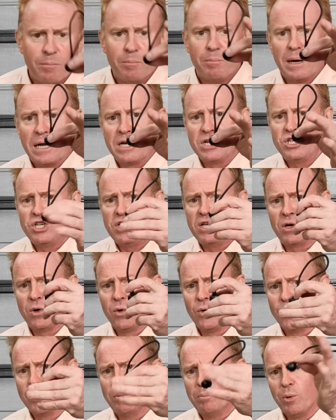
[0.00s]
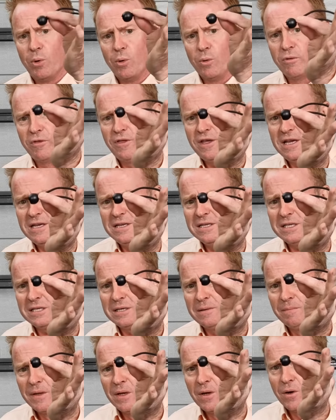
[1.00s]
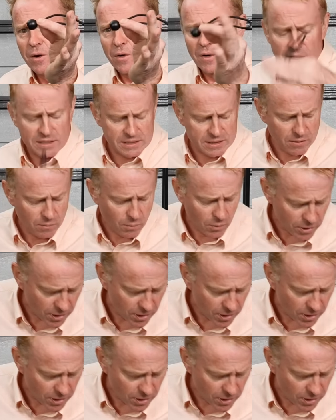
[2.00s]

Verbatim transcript: bungee cord ball things. All right, so